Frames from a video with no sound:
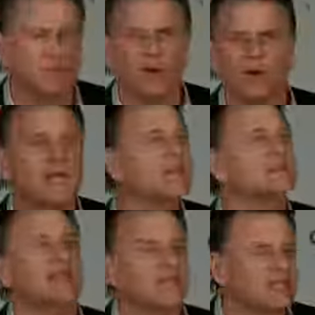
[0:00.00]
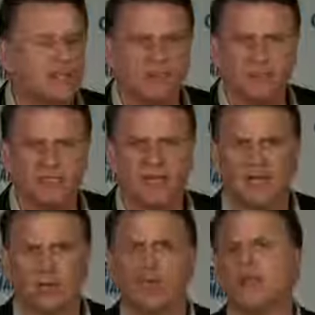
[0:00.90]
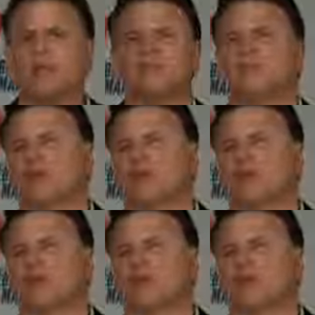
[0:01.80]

about saving 10% or what we have to